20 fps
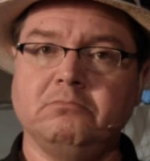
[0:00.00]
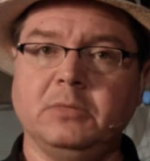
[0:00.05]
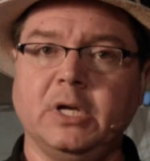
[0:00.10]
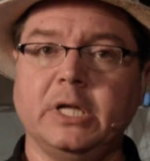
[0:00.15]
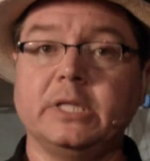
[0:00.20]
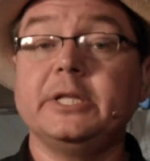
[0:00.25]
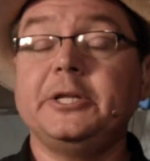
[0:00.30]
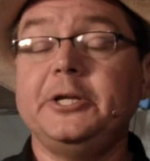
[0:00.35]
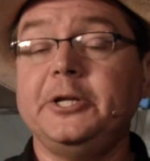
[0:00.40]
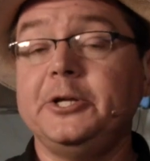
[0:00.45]

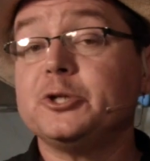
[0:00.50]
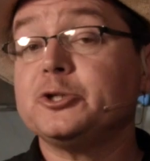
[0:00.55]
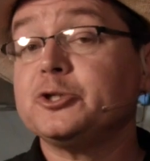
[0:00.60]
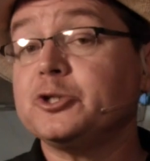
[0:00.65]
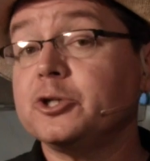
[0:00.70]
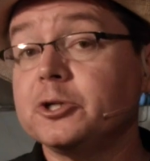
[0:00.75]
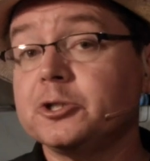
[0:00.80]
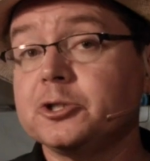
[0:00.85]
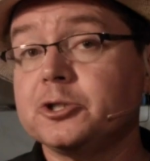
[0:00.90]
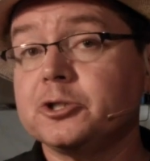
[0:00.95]
A linear
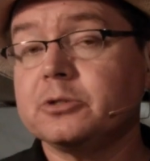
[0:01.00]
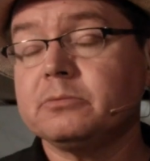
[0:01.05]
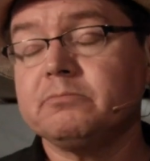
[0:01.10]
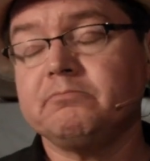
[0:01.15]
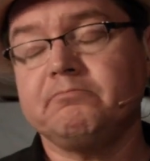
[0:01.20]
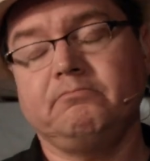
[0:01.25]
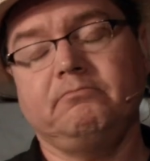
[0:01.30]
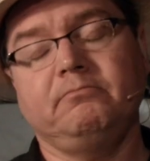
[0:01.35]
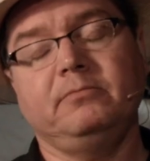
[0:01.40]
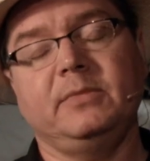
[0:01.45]
search,
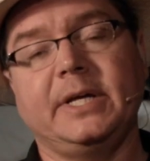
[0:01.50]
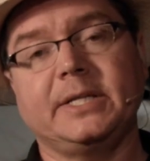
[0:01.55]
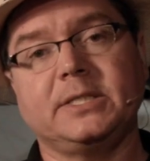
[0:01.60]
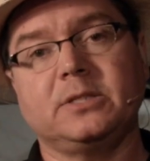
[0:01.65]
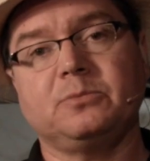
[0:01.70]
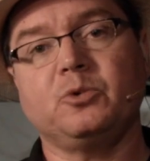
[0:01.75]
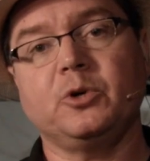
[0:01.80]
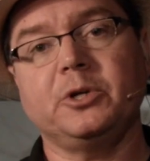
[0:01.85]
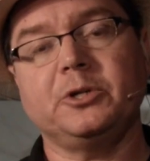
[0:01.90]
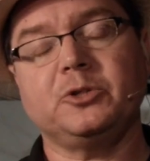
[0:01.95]
that's
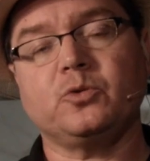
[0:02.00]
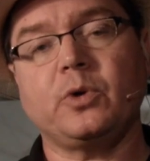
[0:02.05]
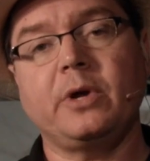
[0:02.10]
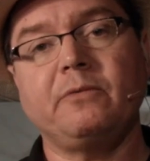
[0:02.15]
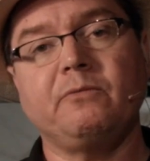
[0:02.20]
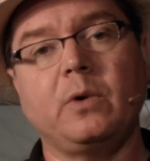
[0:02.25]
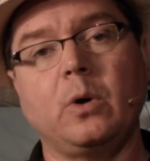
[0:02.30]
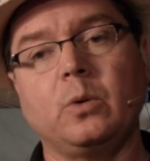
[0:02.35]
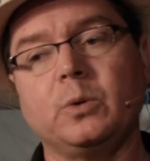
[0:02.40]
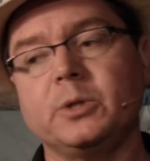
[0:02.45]
pretty
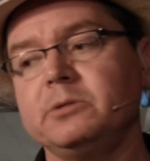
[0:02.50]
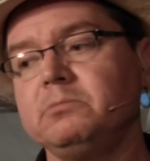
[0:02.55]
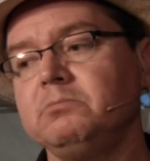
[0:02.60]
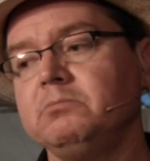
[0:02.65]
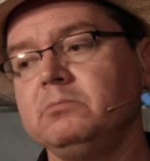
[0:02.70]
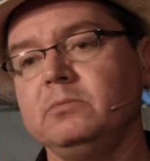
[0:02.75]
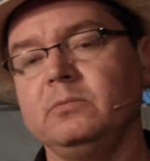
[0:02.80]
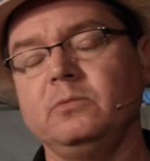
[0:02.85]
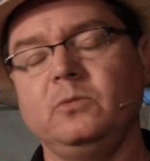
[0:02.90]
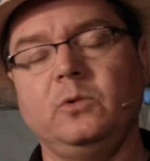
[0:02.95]
straightforward.
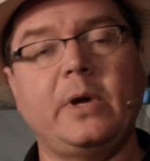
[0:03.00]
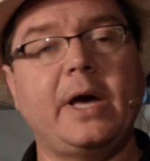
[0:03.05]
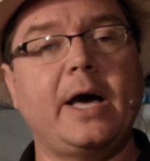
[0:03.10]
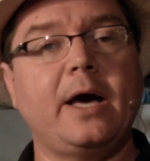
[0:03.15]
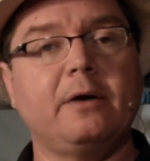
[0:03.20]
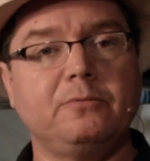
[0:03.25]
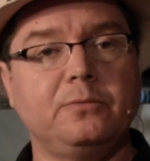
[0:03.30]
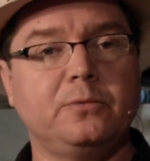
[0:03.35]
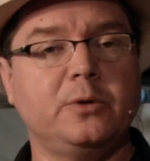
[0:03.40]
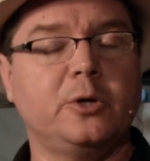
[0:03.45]
You
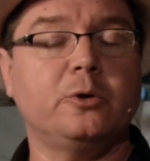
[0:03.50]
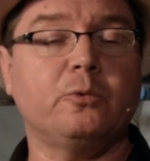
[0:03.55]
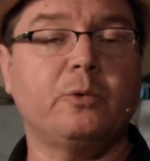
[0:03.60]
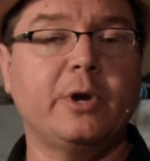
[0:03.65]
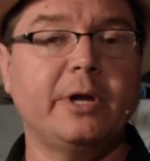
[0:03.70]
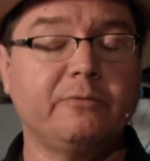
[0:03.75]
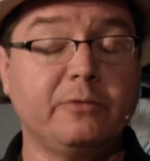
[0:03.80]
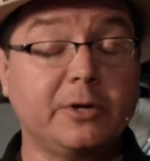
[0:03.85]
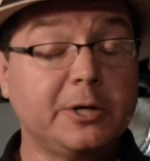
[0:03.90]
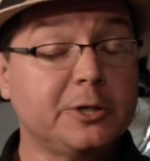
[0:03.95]
have an
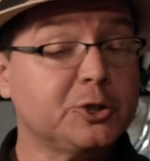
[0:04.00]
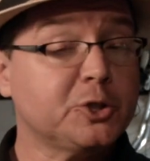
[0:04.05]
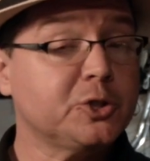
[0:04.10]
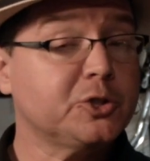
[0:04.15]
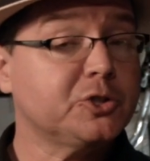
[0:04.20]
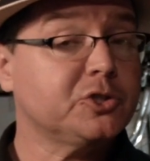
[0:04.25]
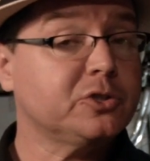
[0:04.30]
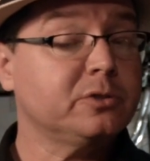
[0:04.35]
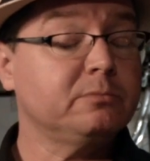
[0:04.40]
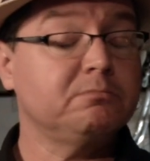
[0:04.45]
array of
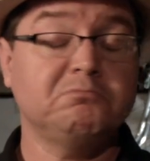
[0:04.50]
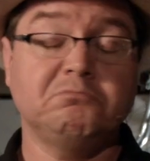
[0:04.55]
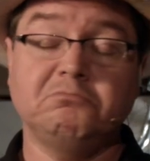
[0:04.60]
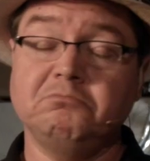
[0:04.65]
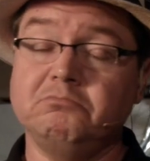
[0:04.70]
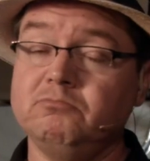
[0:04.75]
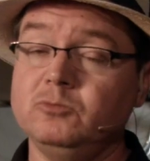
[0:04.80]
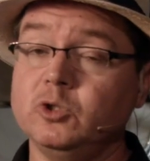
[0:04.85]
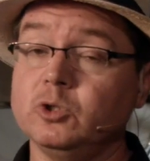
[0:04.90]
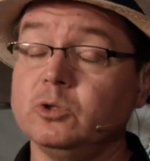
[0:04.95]
integers.
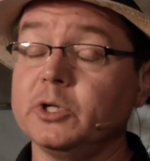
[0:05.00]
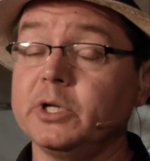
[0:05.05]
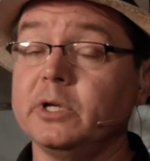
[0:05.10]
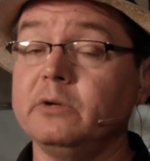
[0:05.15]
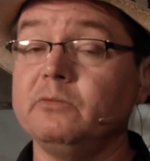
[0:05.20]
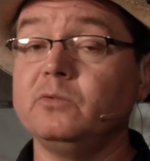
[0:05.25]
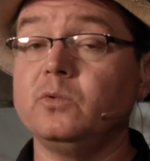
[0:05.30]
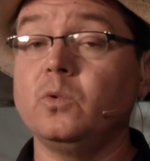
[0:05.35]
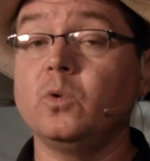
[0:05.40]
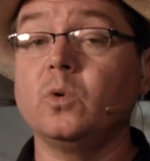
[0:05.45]
You're
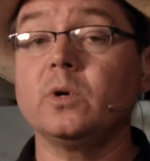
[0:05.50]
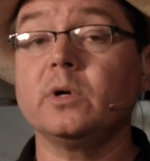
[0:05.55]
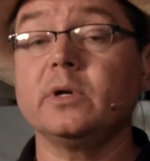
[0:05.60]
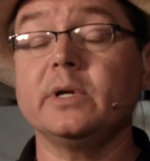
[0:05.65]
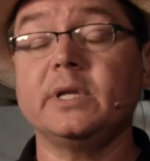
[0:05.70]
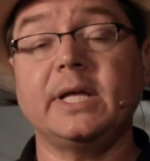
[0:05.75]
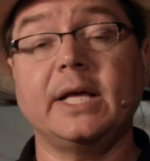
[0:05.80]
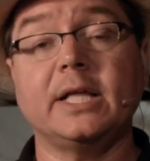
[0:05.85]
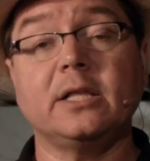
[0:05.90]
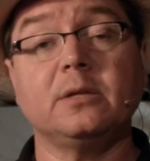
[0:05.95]
looking for
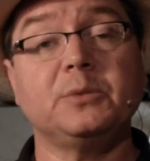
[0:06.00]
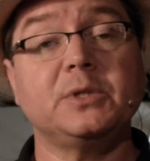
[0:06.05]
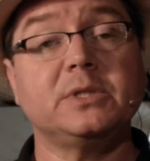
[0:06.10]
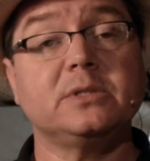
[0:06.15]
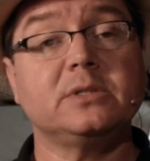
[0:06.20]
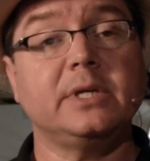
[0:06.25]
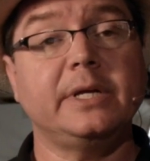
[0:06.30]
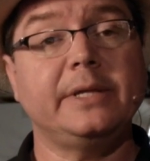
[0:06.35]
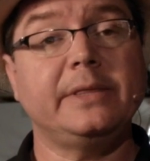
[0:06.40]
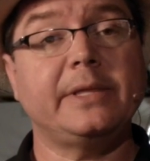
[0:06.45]
an
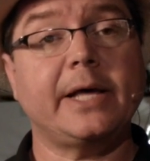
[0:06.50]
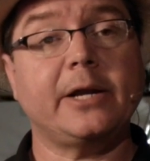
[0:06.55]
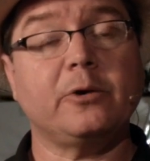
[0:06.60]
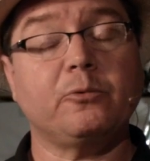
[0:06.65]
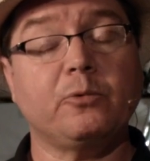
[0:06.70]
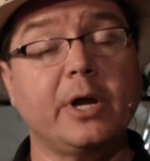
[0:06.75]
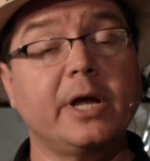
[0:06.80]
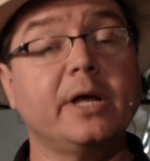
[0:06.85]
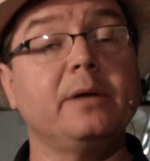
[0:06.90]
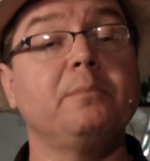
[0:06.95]
element in that
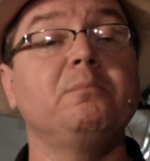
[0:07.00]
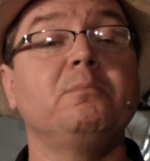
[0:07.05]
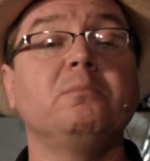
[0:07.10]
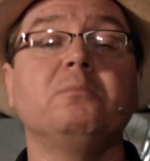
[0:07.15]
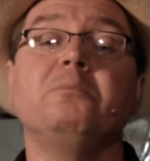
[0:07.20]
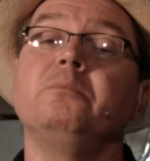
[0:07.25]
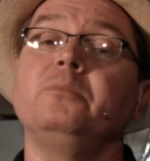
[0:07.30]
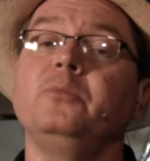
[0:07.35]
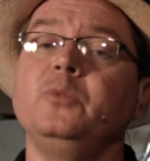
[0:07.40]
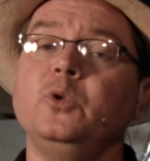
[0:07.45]
array.
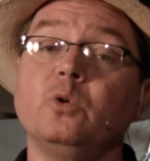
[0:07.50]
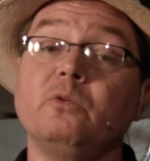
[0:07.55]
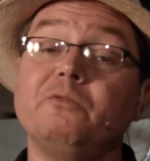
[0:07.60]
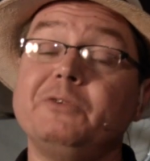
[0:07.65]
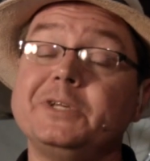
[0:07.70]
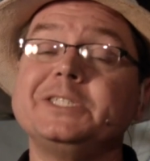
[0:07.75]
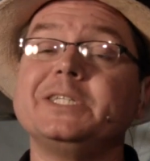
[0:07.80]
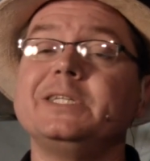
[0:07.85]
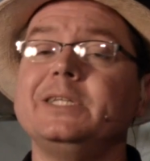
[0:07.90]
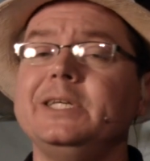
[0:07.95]
You'll
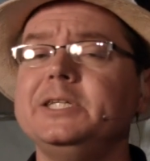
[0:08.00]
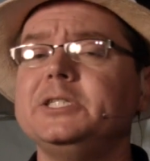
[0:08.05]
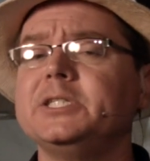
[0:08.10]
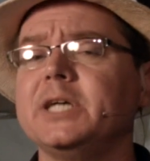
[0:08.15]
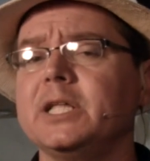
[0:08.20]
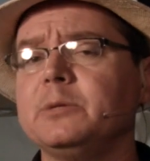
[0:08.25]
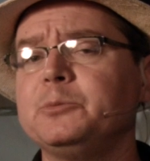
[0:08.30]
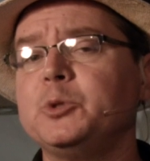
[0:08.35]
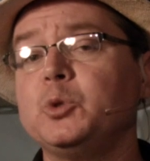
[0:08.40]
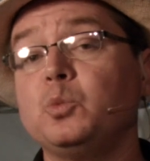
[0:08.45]
visit each
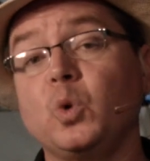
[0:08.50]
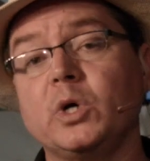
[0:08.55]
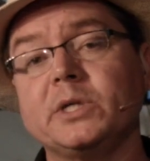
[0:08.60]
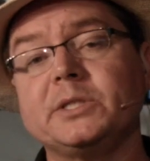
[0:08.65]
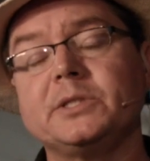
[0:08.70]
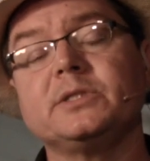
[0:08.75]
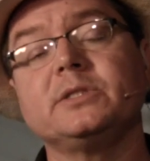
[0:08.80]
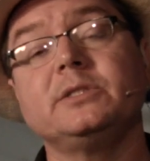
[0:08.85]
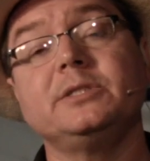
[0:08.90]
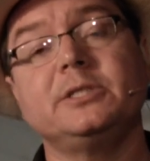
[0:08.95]
element
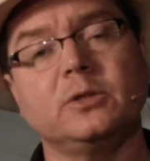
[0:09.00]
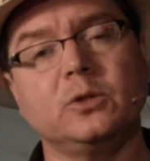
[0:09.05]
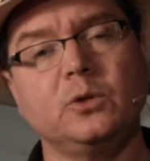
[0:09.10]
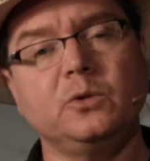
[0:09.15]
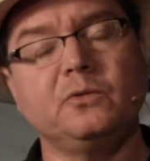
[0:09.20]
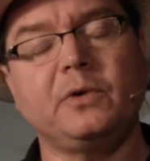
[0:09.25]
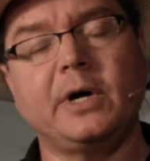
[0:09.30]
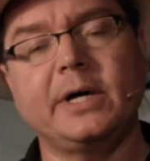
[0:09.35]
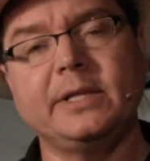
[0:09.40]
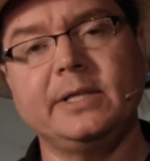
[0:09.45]
once until you
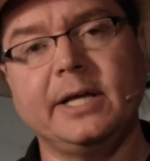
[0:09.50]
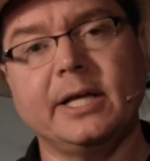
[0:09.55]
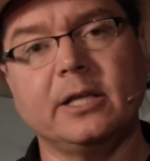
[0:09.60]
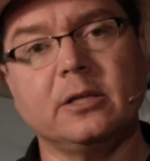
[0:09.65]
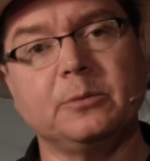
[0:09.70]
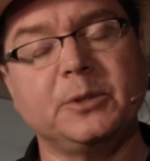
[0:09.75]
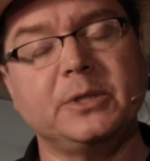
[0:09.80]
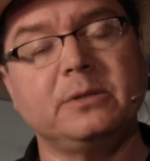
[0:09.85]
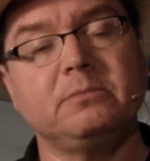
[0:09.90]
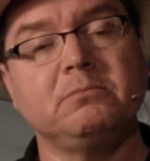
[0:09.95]
find the
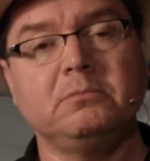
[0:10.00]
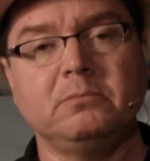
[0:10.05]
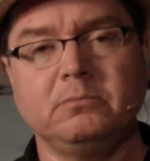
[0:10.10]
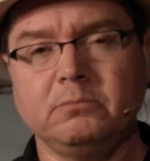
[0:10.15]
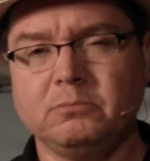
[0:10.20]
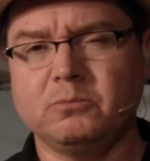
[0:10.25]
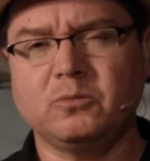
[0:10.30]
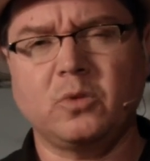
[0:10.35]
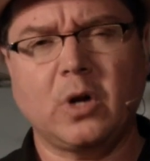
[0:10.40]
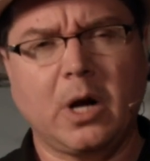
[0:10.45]
element,
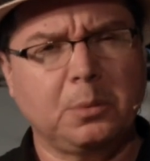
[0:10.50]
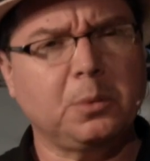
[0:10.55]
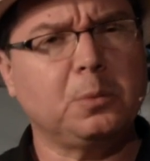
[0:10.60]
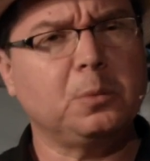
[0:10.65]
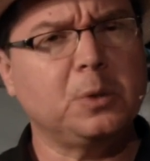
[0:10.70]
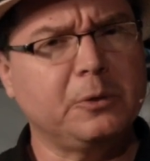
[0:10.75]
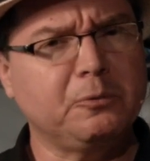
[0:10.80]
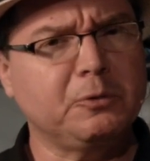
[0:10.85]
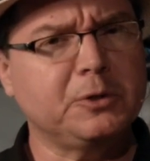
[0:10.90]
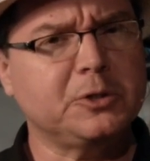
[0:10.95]

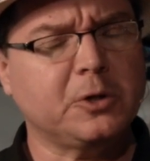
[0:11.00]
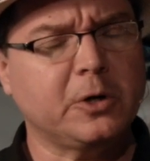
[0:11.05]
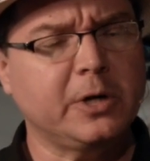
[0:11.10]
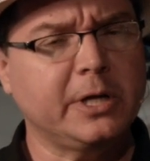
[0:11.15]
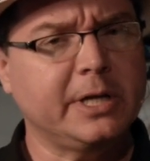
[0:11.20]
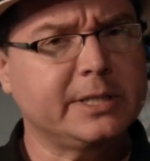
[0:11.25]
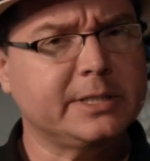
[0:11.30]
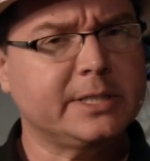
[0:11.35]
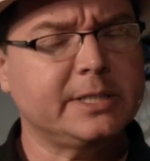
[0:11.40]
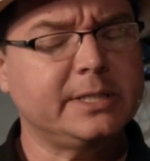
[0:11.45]
probably
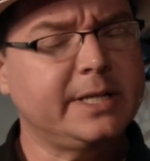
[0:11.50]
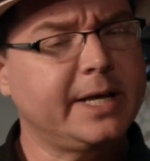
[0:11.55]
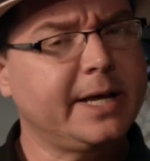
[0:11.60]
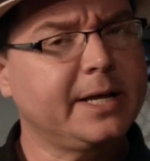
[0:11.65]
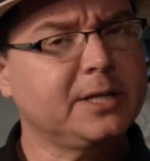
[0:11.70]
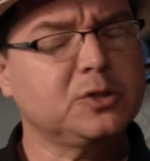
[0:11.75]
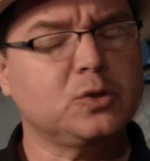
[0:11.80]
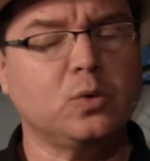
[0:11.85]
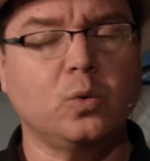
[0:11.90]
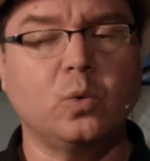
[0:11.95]
returning its
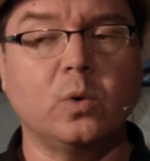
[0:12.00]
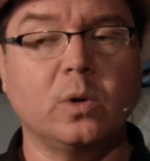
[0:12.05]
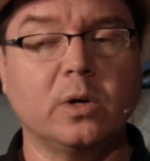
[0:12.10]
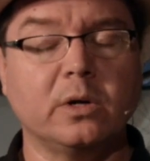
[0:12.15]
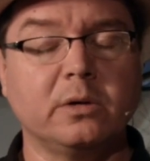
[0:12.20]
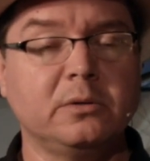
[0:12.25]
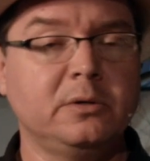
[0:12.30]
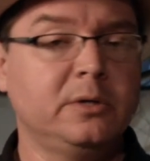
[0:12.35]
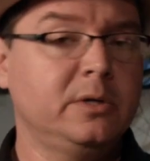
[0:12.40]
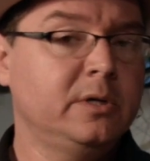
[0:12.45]
index
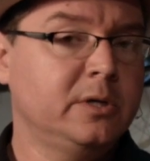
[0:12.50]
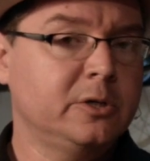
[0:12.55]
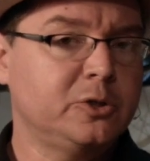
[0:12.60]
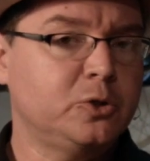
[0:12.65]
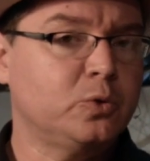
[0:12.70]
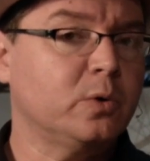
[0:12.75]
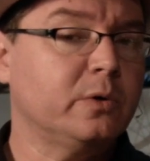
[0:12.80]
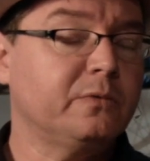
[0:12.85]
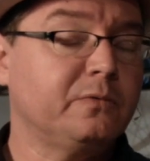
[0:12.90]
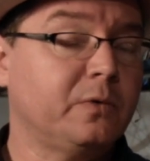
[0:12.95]
or
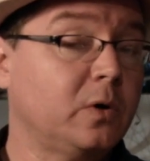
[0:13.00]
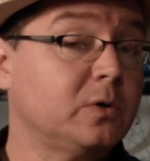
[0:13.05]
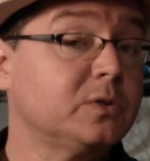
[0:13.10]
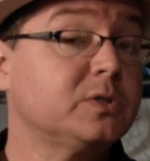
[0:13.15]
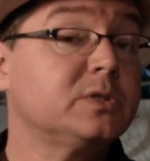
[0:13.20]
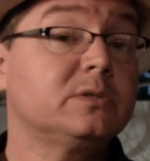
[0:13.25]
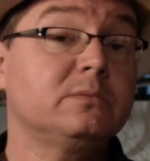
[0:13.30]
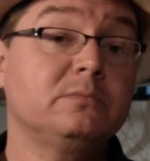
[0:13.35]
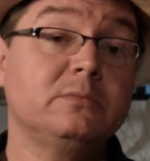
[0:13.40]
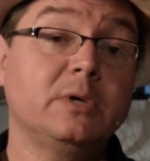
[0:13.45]
true or
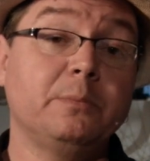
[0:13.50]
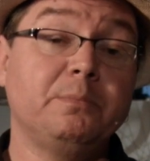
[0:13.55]
false,